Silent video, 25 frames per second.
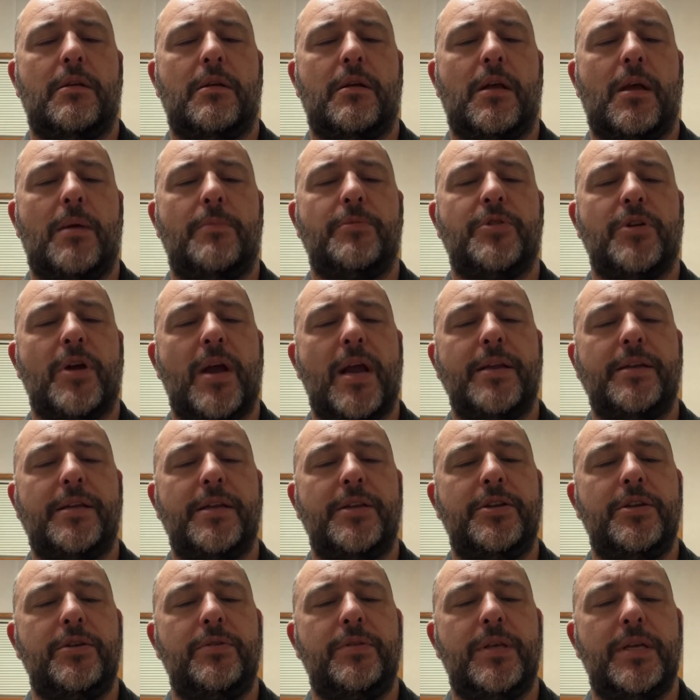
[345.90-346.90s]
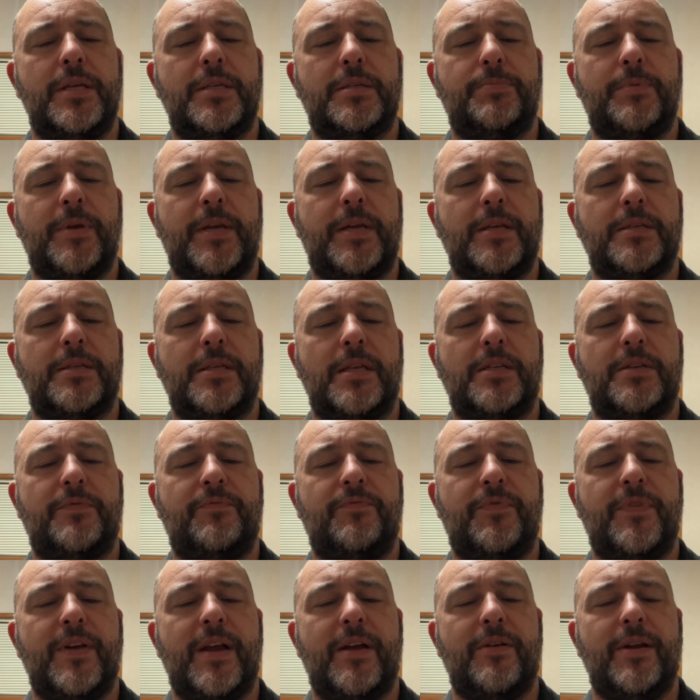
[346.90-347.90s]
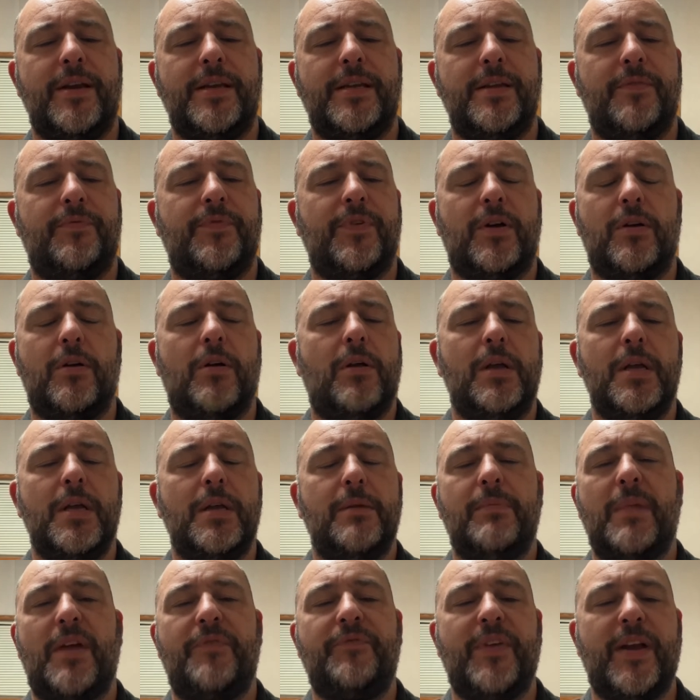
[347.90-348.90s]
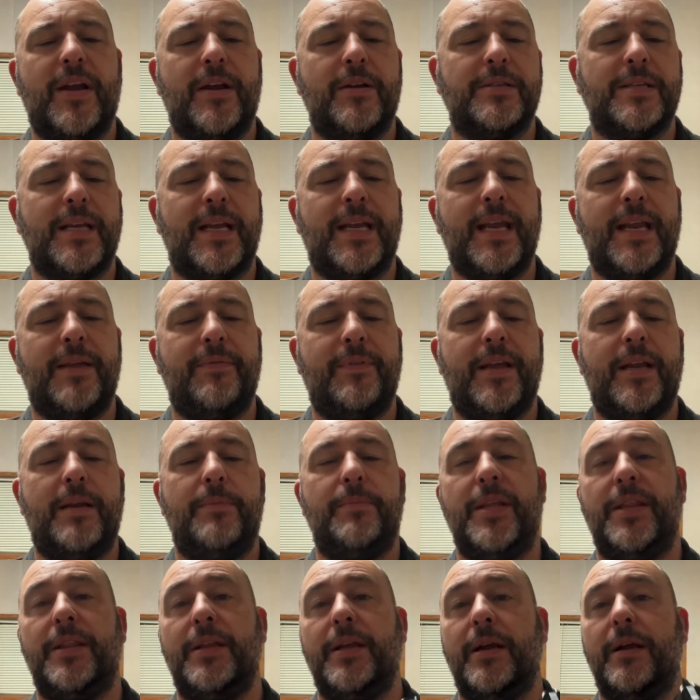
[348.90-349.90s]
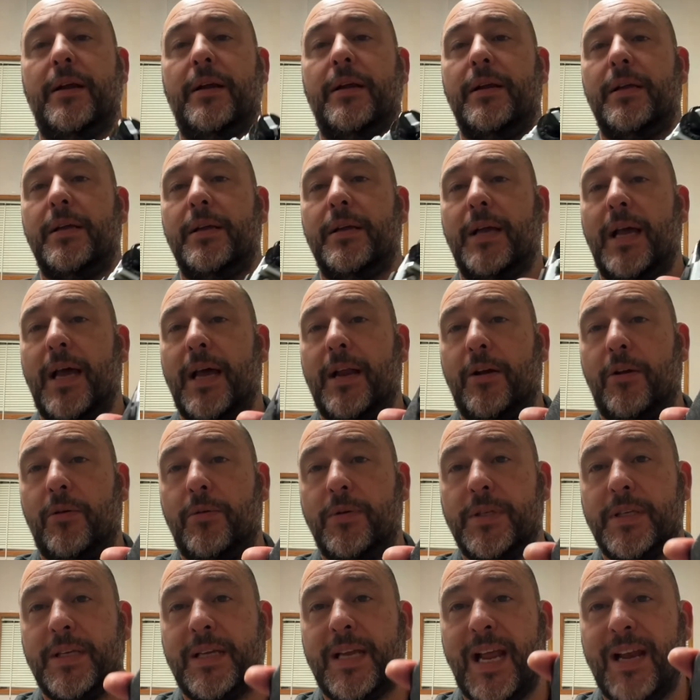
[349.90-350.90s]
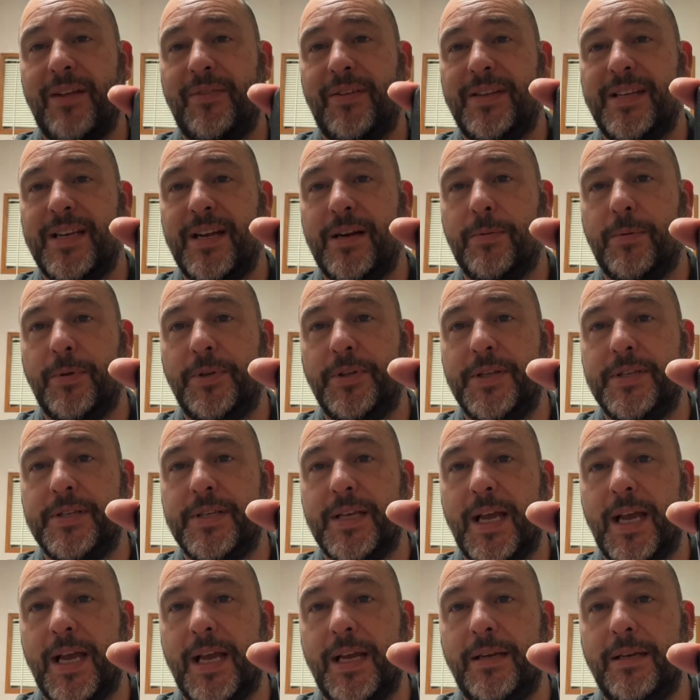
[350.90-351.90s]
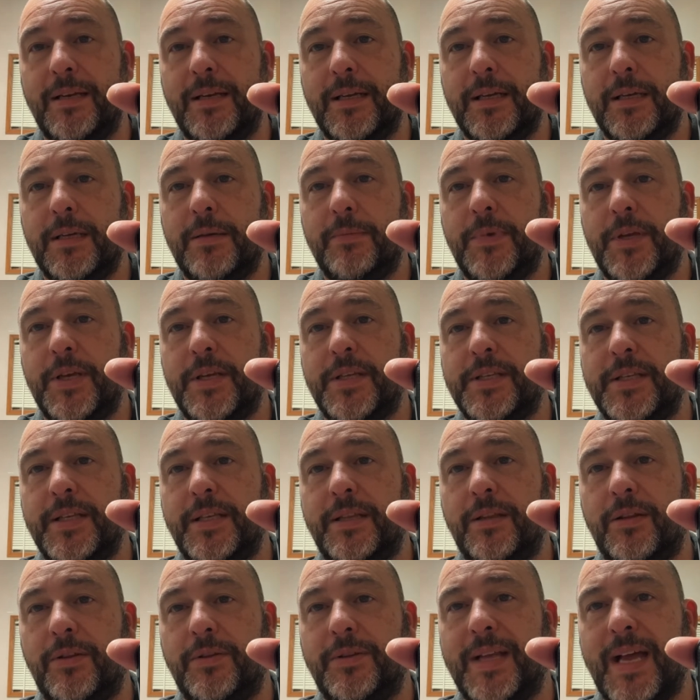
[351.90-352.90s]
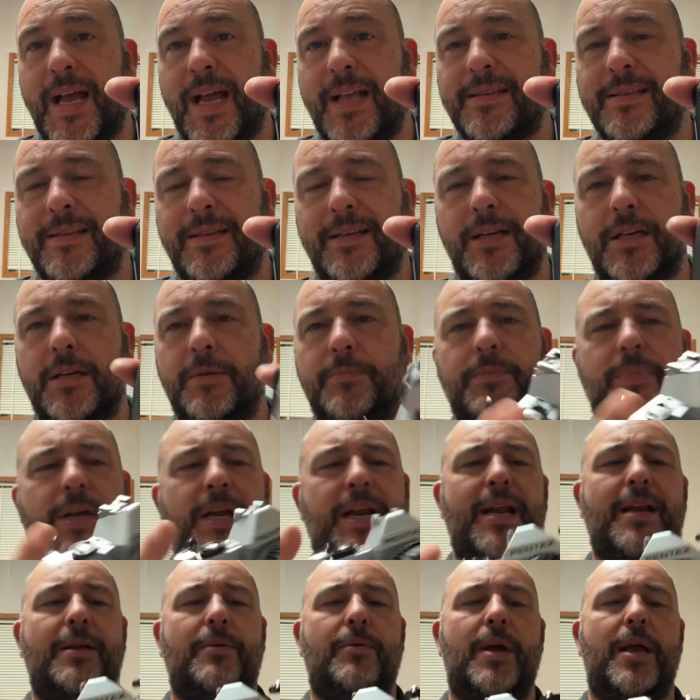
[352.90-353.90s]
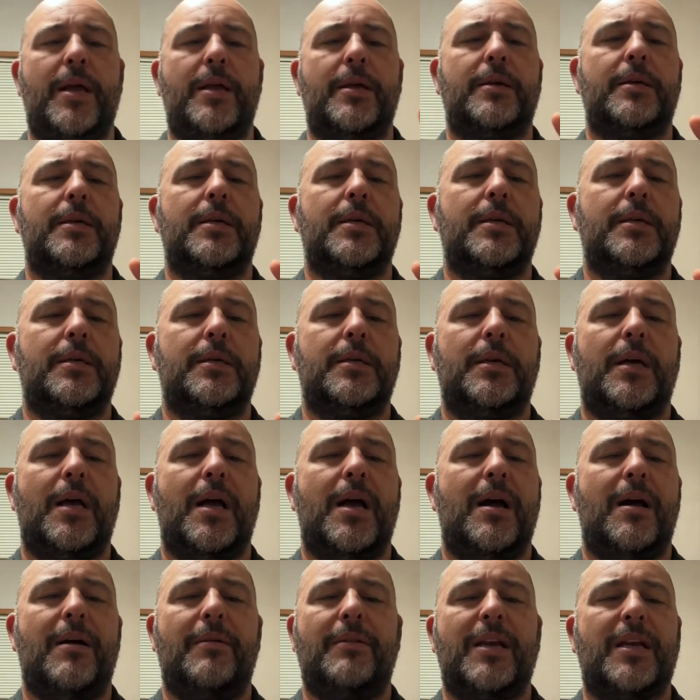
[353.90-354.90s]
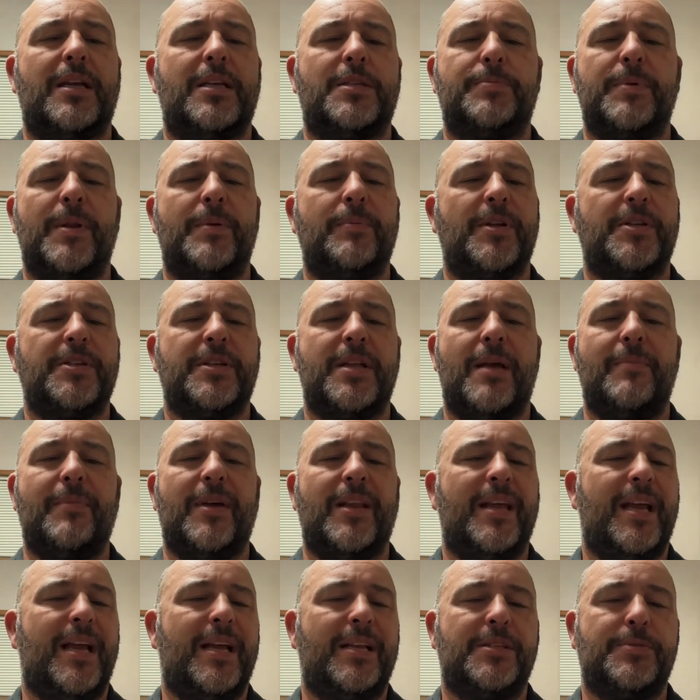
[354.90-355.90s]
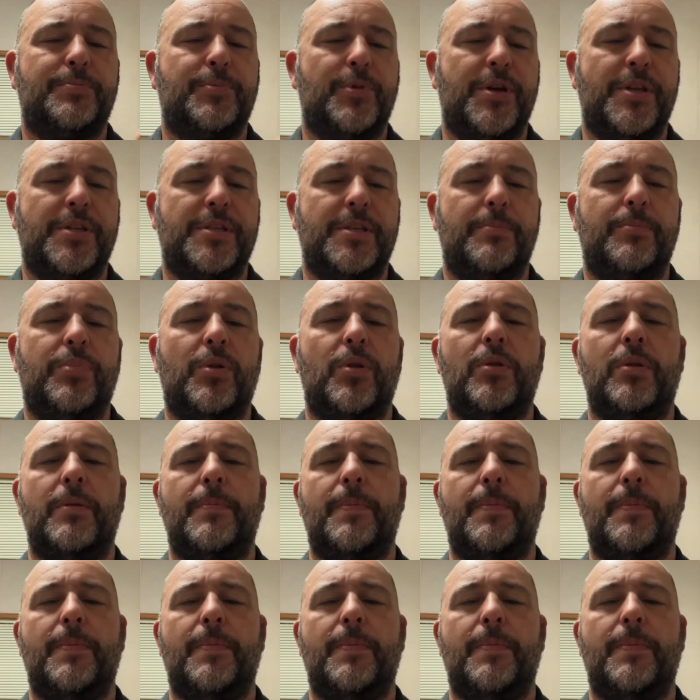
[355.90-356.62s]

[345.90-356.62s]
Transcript: I'm trying to do this because it's very difficult. My fingers, I can't even get them in there. I don't know, it was kind of a terrible design. You can see the little dots in there. But anyway, uh, I'm not gonna spend much time on that. It's pretty simple.